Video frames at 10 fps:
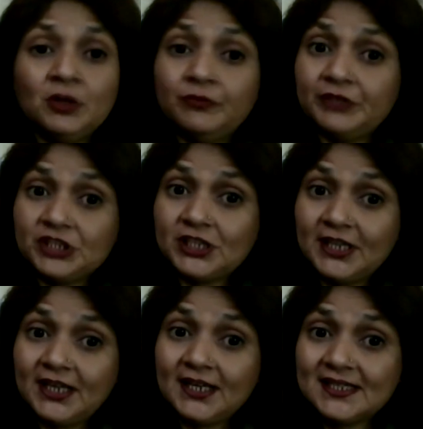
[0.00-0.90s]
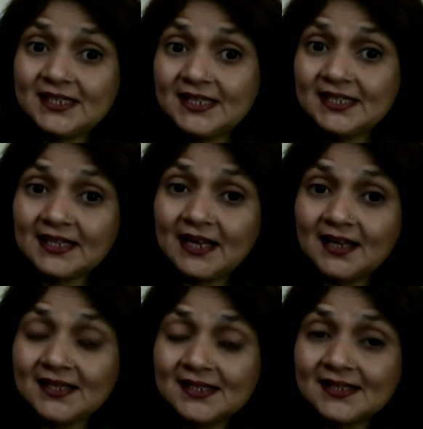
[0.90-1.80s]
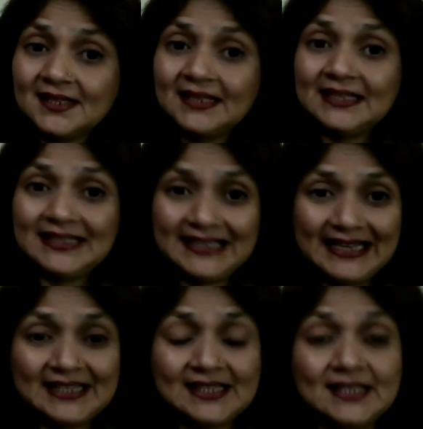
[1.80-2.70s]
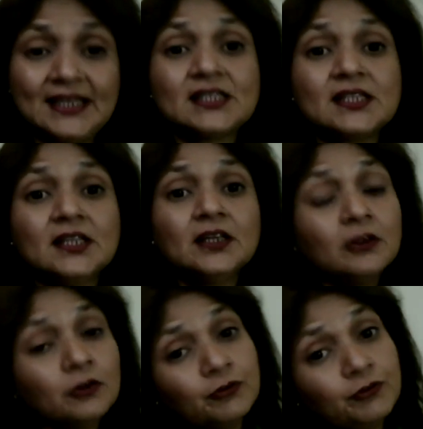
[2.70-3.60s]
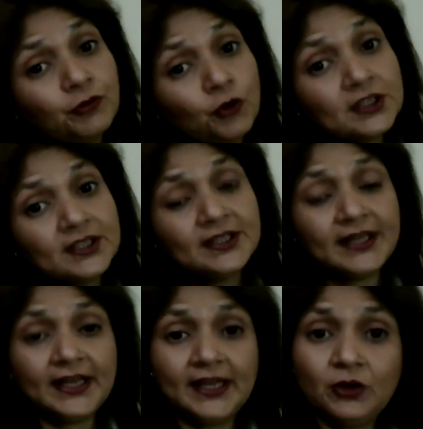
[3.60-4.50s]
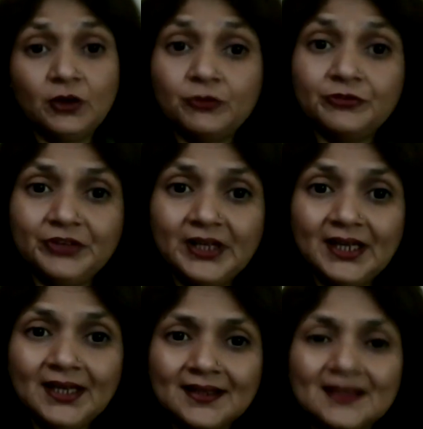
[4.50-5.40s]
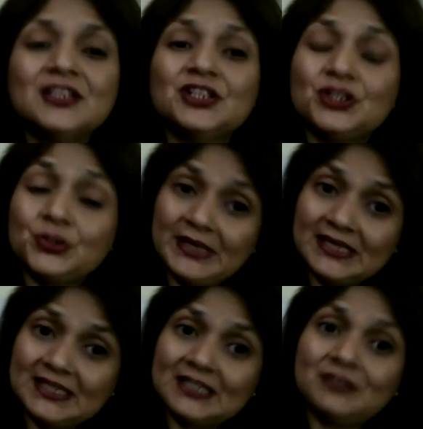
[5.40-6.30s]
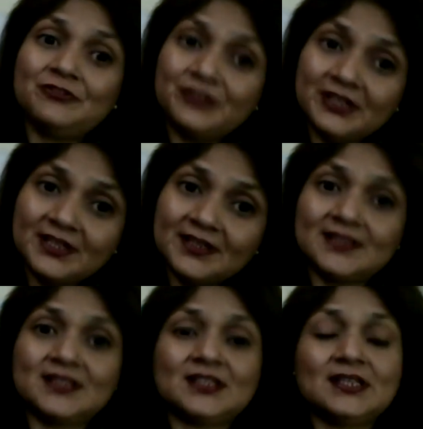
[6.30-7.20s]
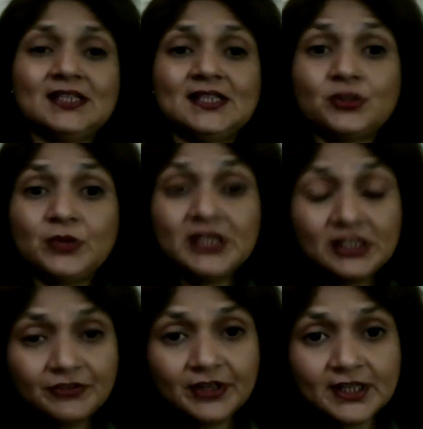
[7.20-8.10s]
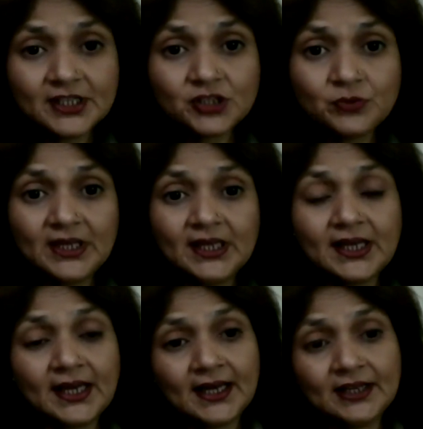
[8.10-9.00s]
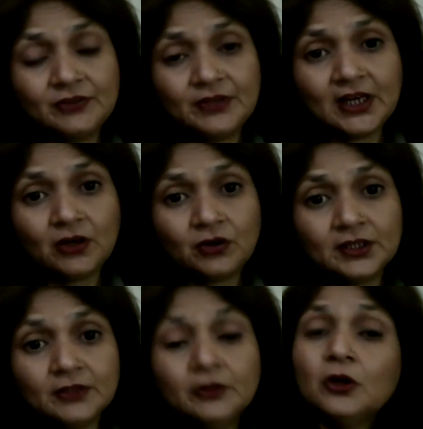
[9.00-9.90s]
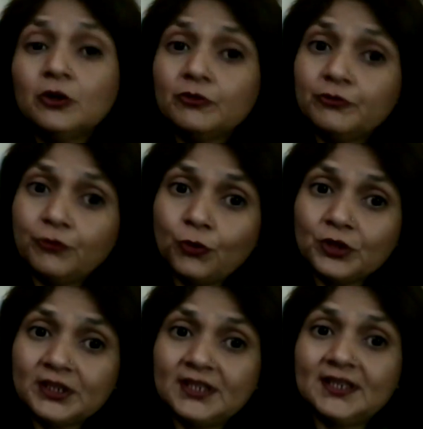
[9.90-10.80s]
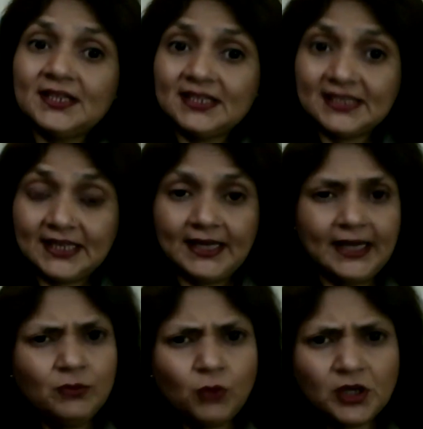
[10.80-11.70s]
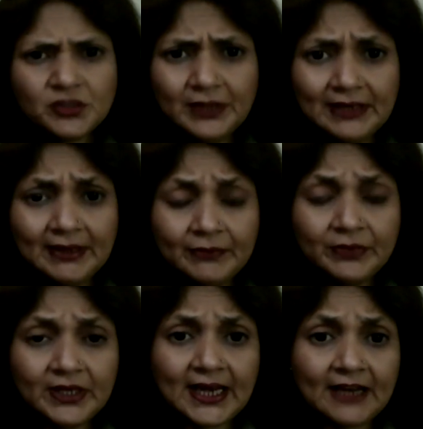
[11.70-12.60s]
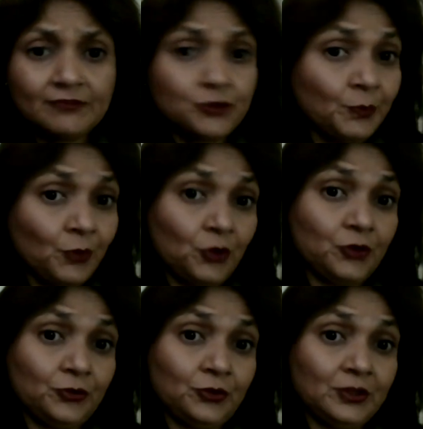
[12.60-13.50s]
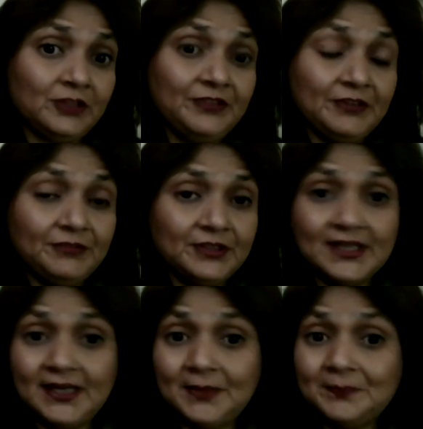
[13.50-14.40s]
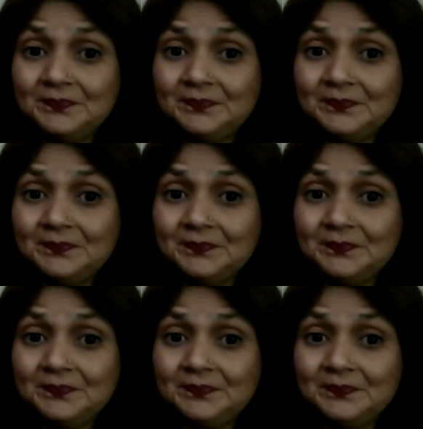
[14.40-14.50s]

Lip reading: Which day is this class? Yes, it's the fourth day of week 21st. It is 21st week and we are on the fourth day. And what will we have tomorrow on the fifth day?